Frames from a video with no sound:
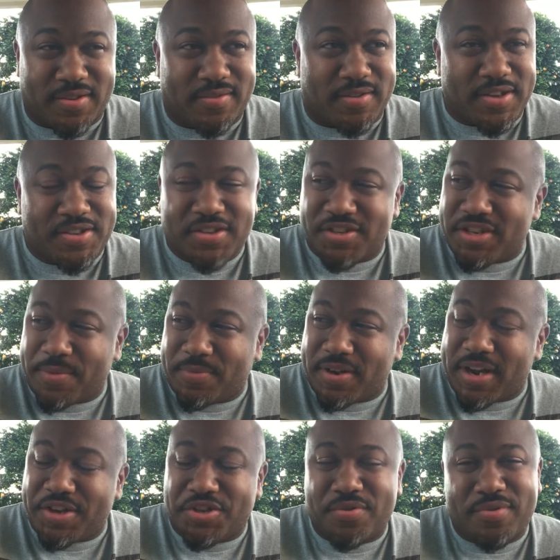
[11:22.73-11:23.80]
this is something
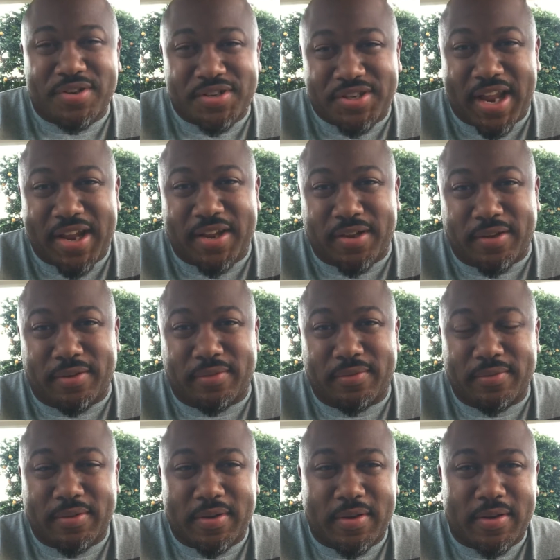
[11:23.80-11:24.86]
that you can take and
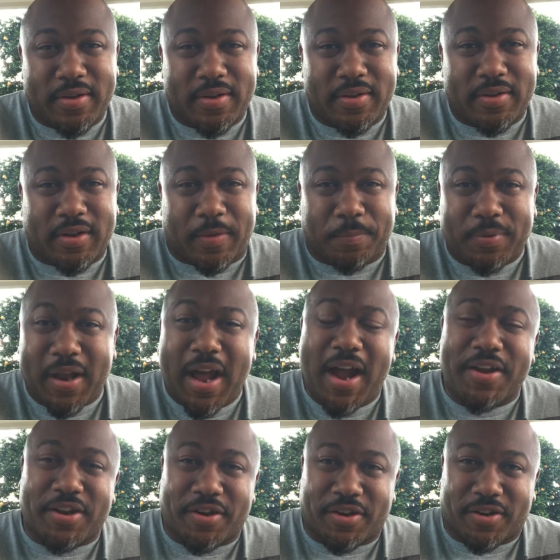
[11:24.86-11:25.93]
apply
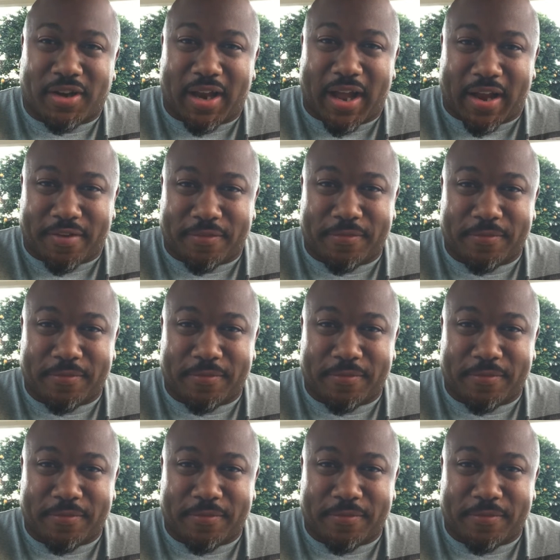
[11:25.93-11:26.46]
in your life.